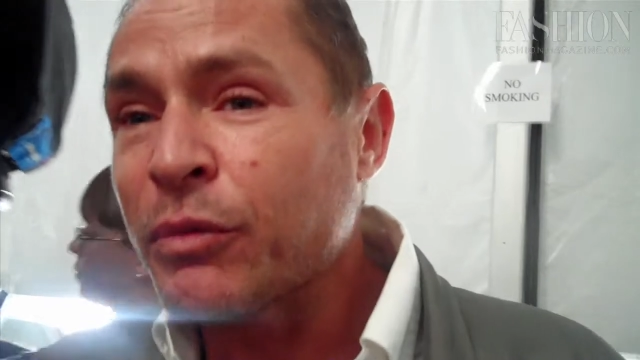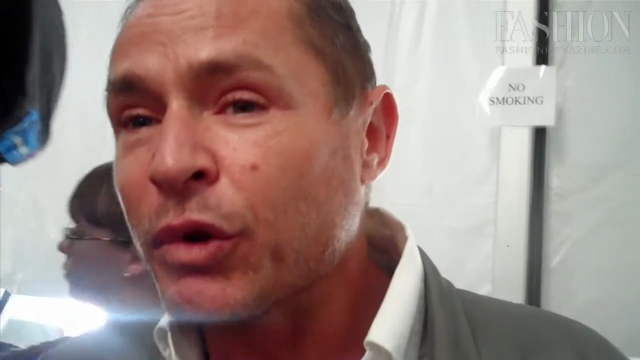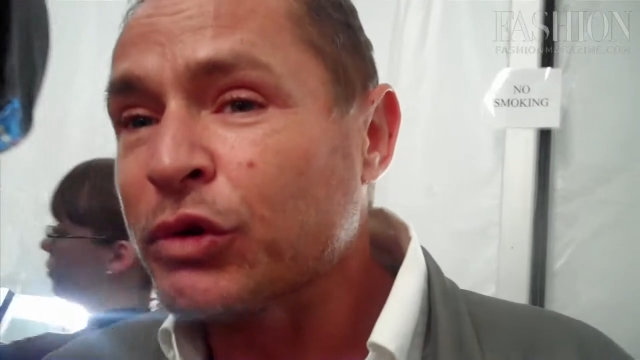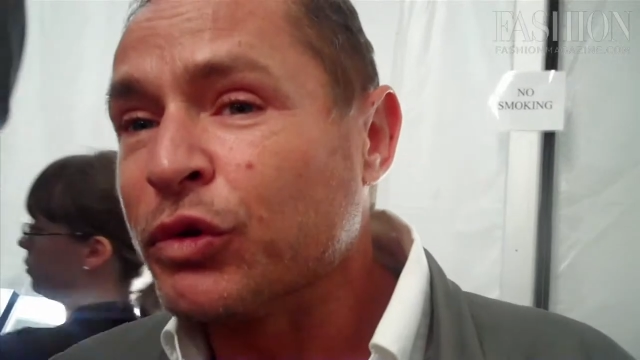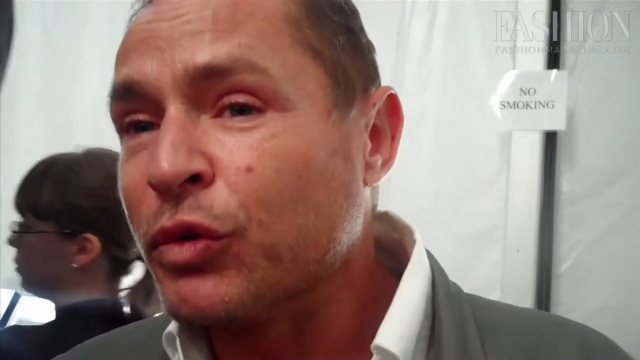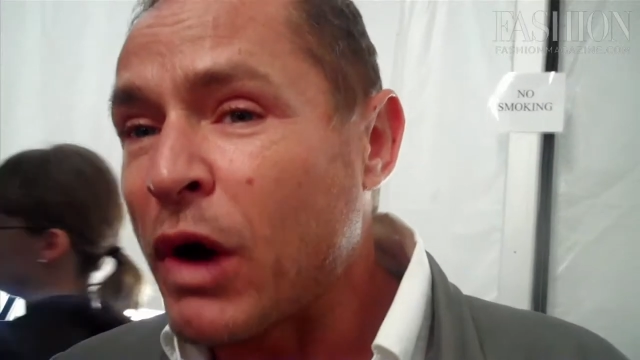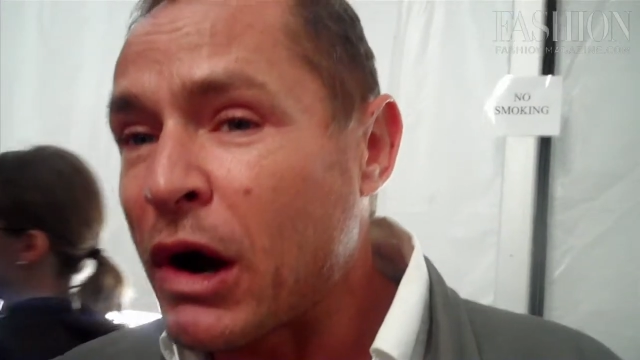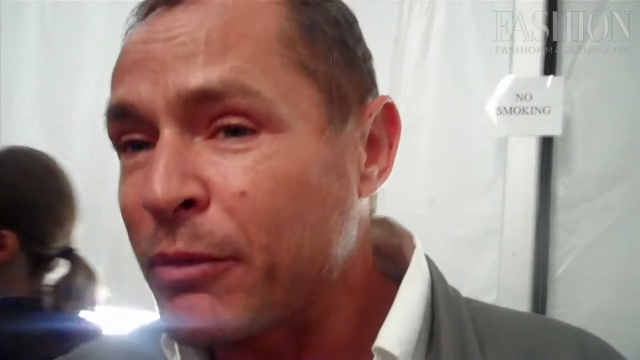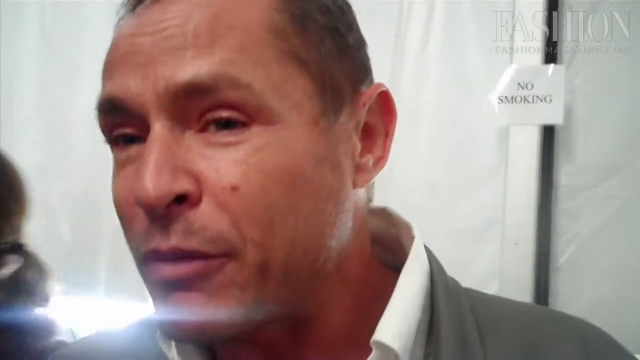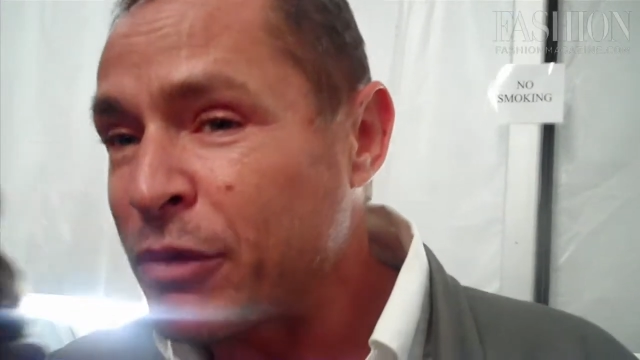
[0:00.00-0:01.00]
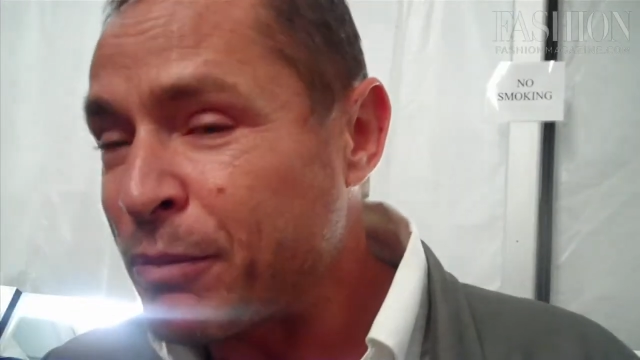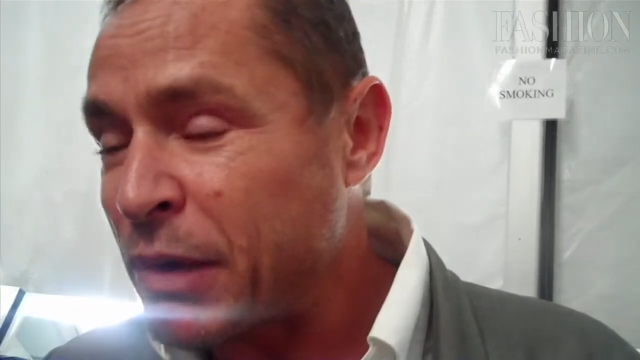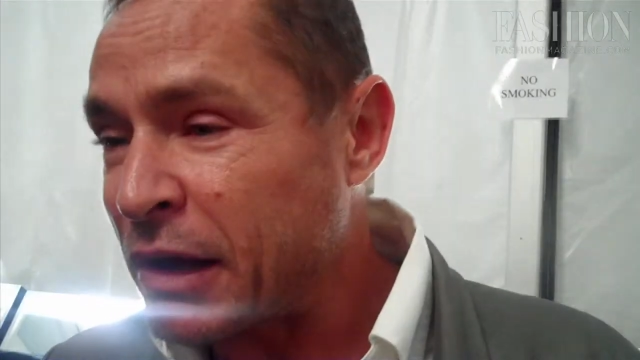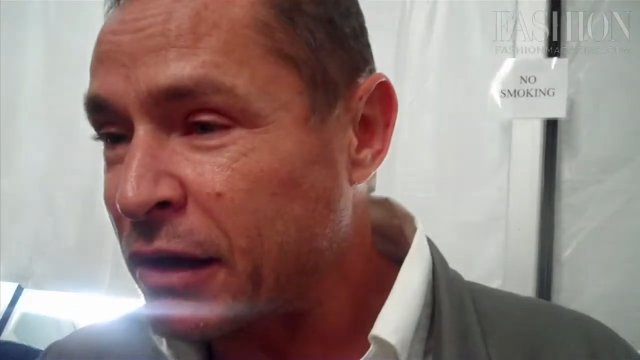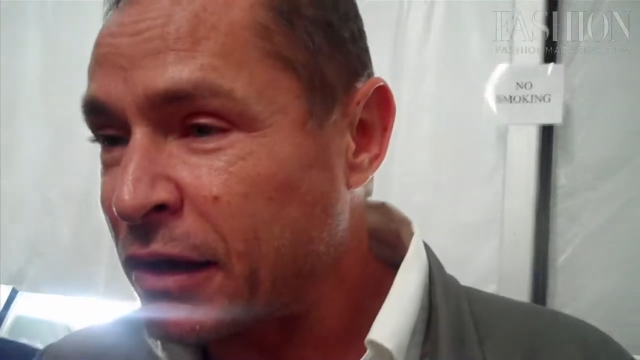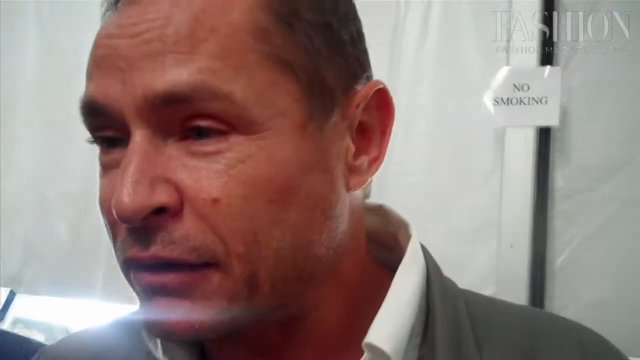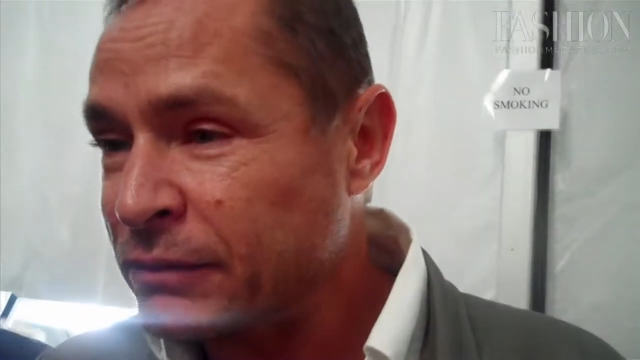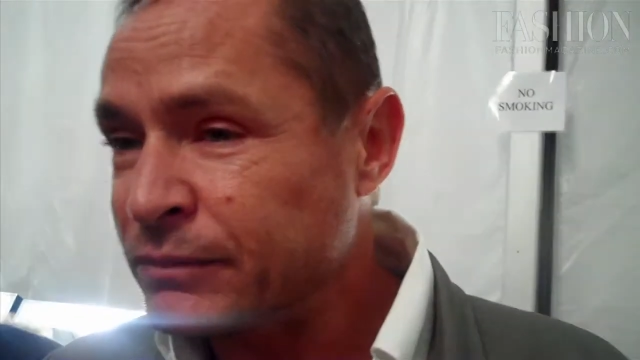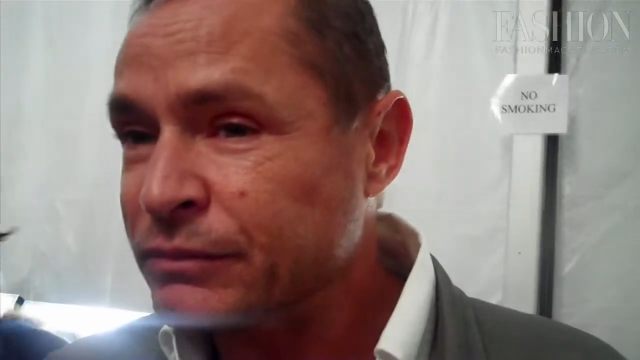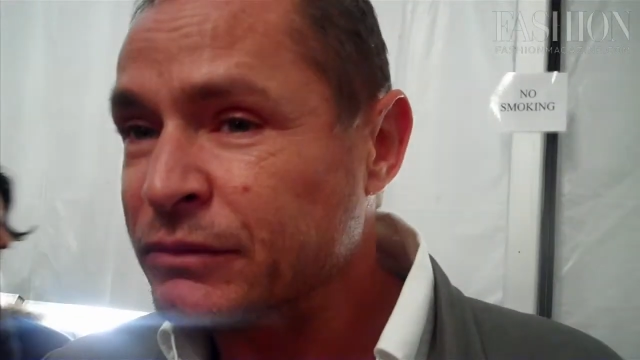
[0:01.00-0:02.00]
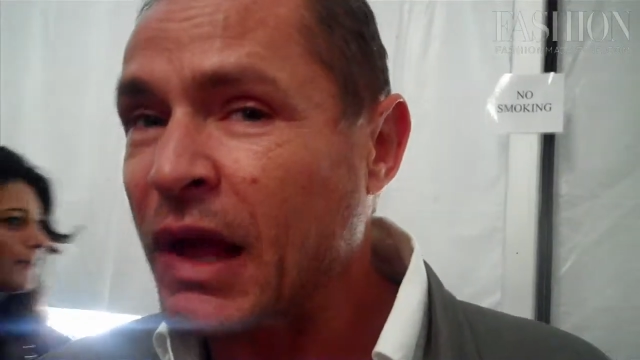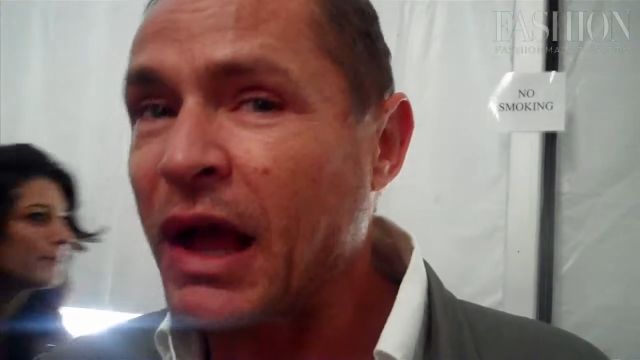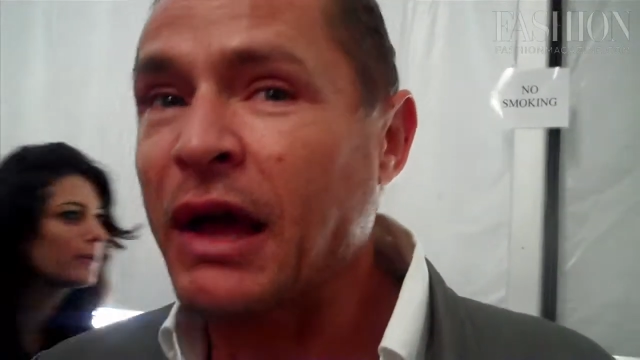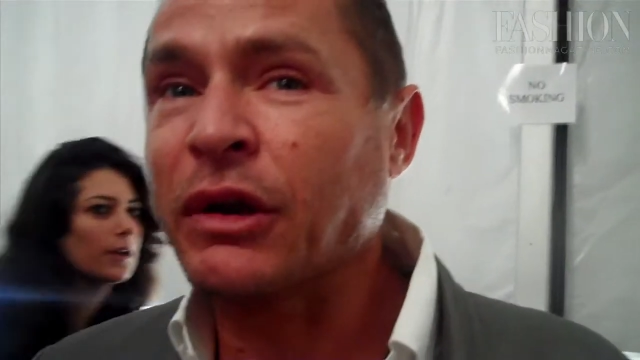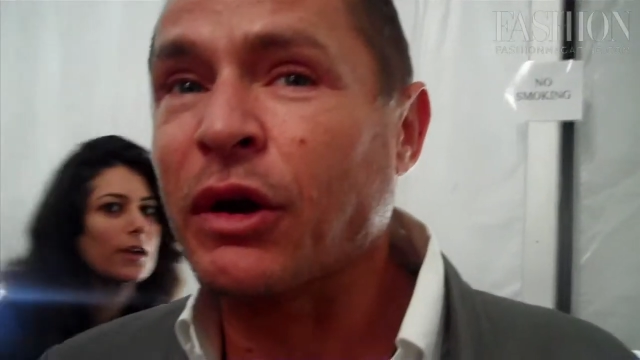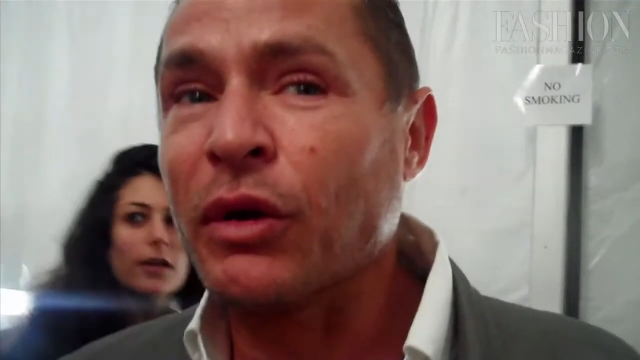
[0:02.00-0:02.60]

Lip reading: of all, to warm up the pink, and